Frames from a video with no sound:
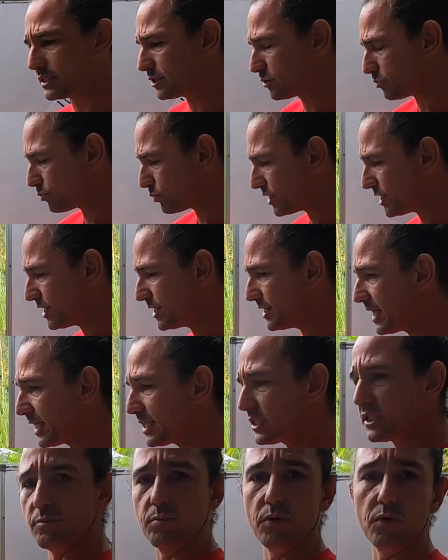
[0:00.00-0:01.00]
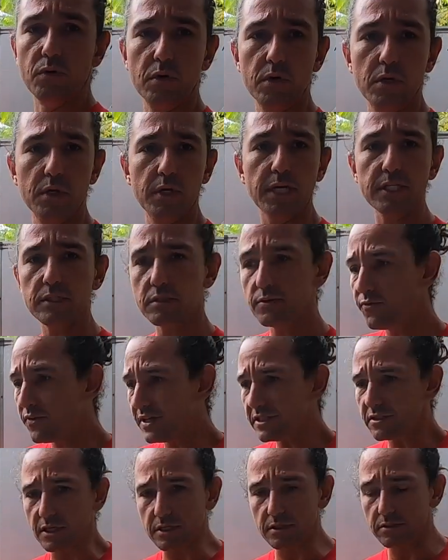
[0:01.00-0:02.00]
predictable. It's
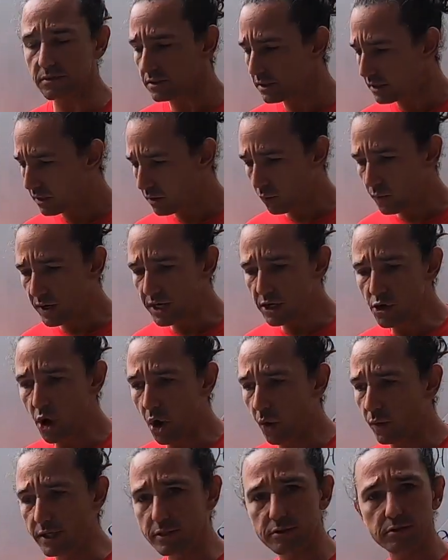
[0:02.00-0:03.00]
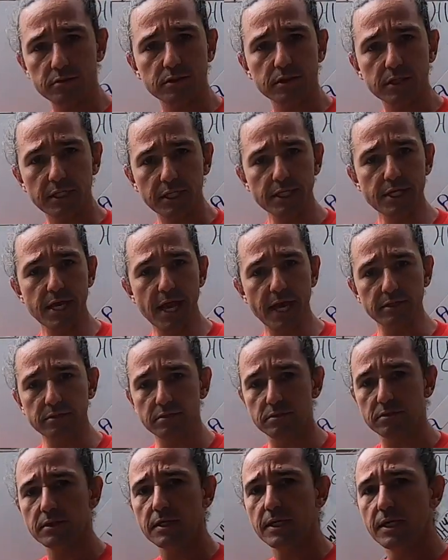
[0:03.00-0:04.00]
physics. We know it, yes.
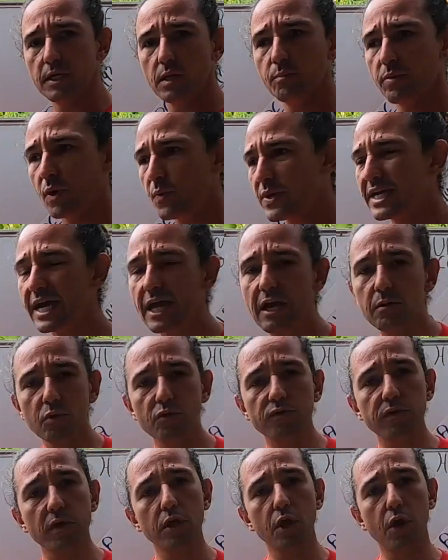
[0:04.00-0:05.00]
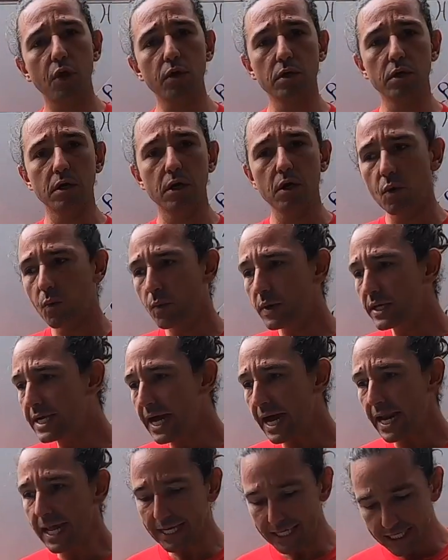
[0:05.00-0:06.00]
But we gotta move along. We
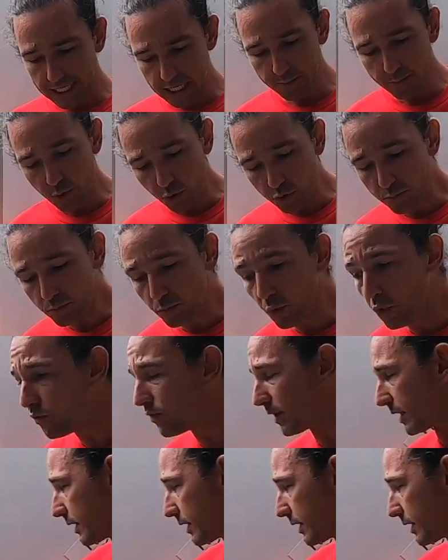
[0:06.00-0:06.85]
gotta keep on moving.